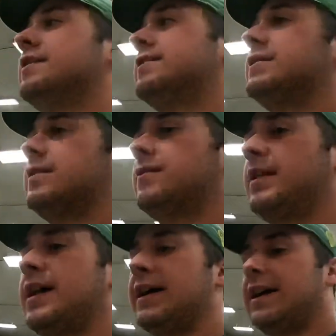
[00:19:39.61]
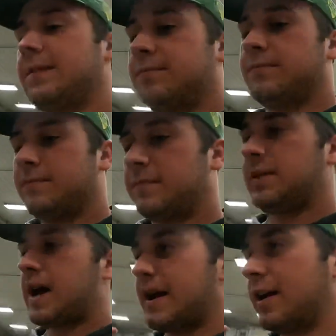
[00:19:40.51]
So we gotta get
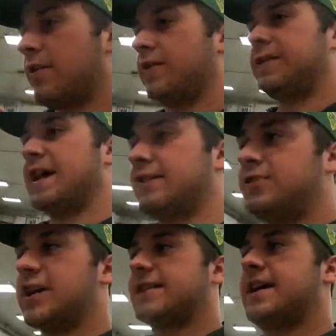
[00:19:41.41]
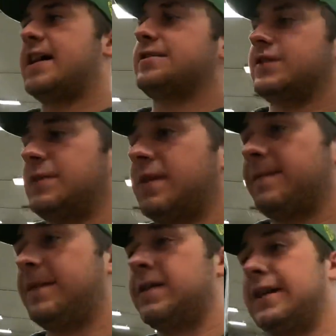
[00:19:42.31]
all the tanks checked out so then we can
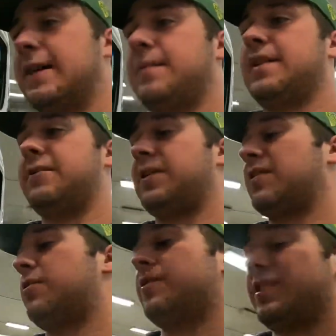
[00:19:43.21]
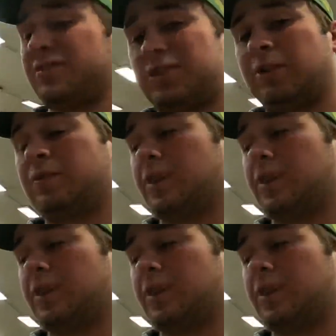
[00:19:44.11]
fill them, and then we can hold another 2